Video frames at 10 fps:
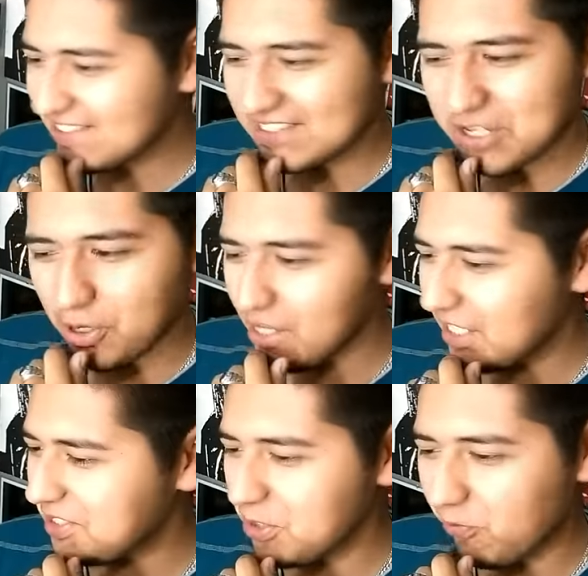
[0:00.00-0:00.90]
still
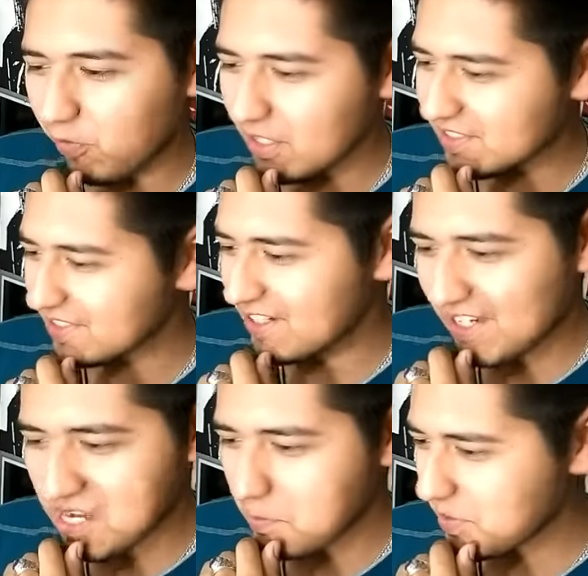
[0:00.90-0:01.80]
hate you,
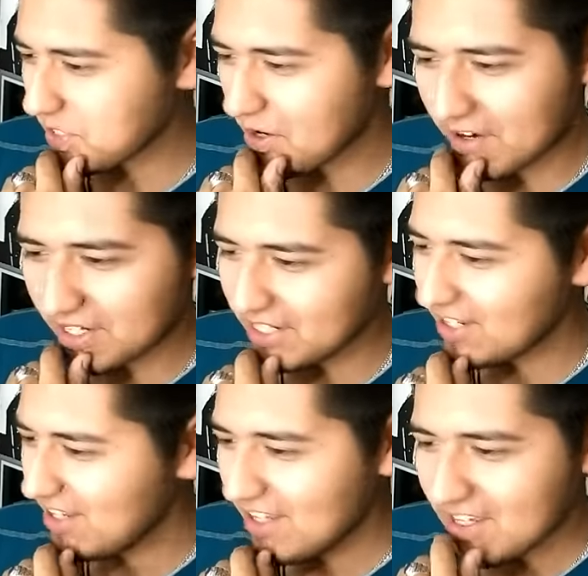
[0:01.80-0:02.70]
Felicity. I'm sorry.
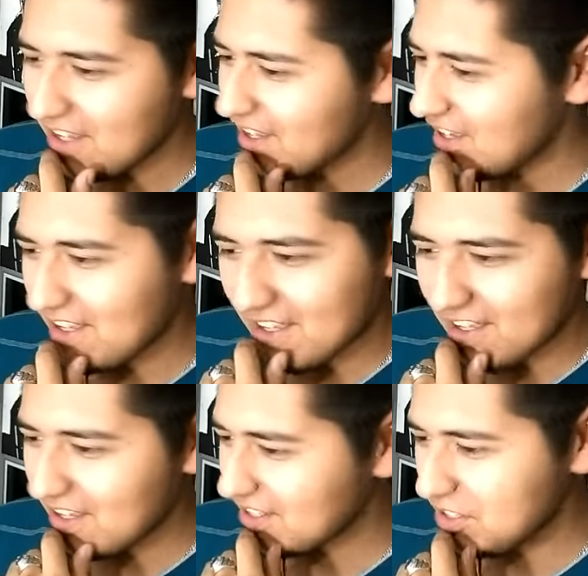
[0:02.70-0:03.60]

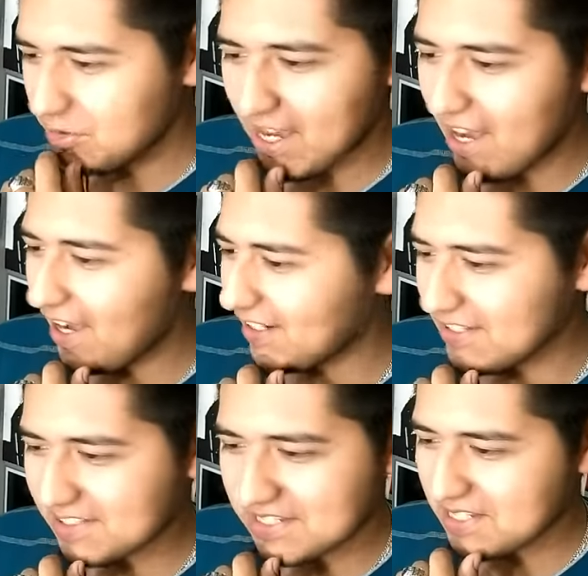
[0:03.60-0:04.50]
You died
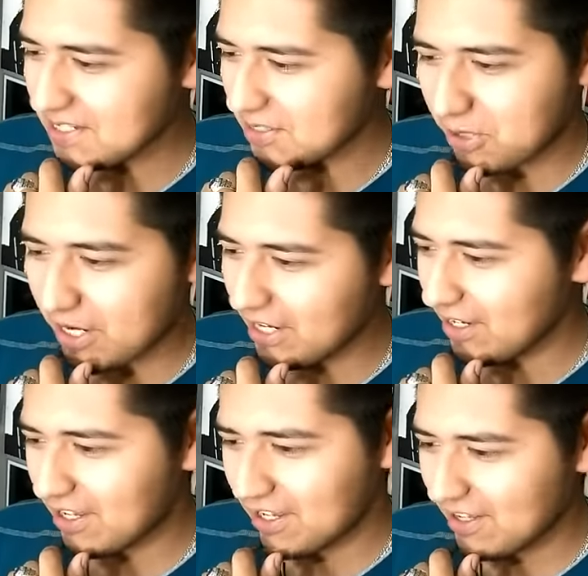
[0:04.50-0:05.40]
in season 3
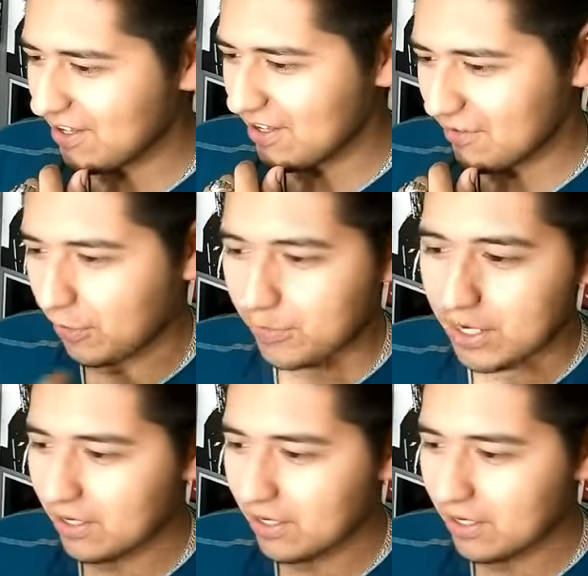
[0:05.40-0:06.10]
for me.